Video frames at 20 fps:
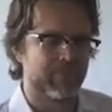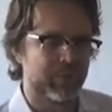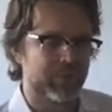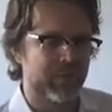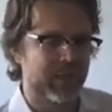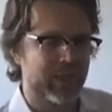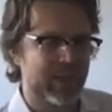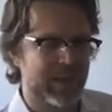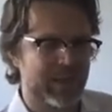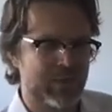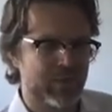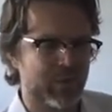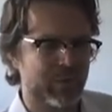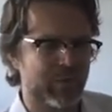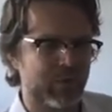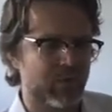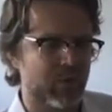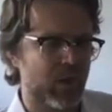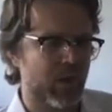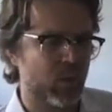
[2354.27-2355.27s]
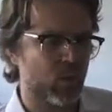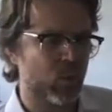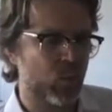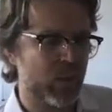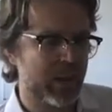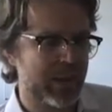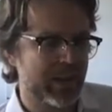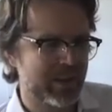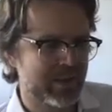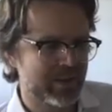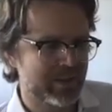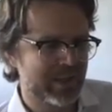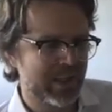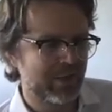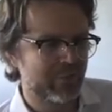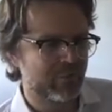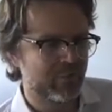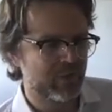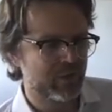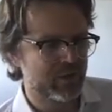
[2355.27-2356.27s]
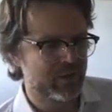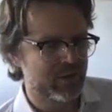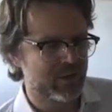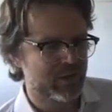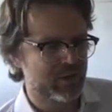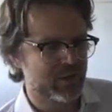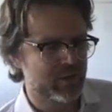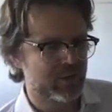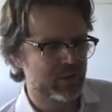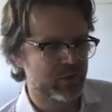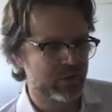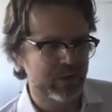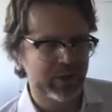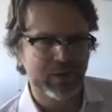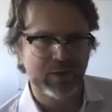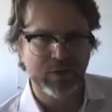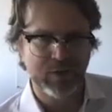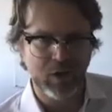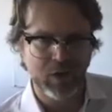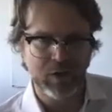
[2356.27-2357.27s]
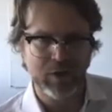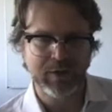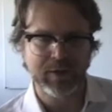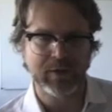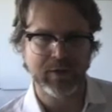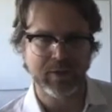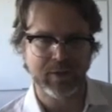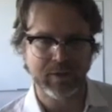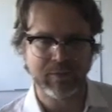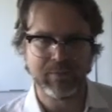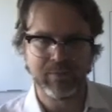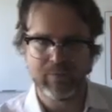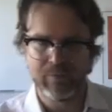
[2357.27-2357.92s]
That's sort of a weird deference to historicism,